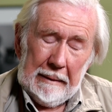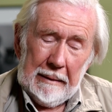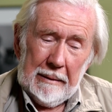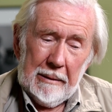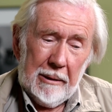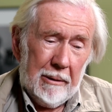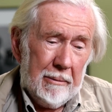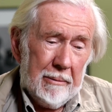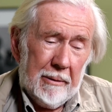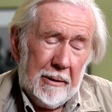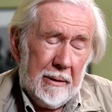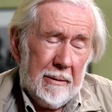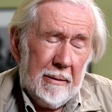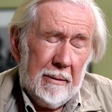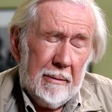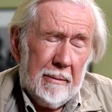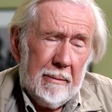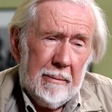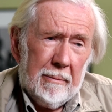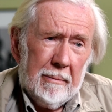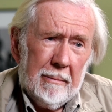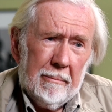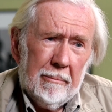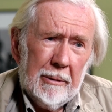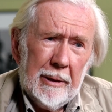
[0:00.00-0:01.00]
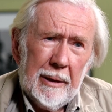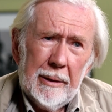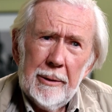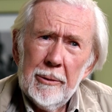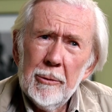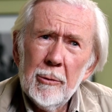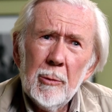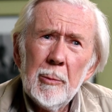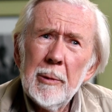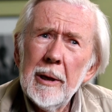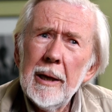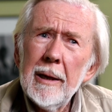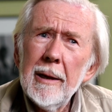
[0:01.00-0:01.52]
So it's really
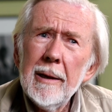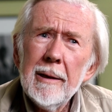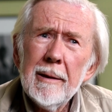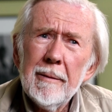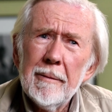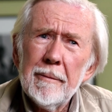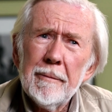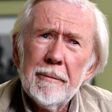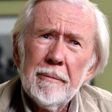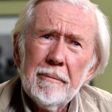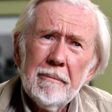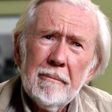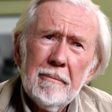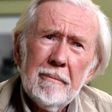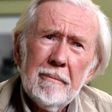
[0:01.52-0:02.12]
all my life.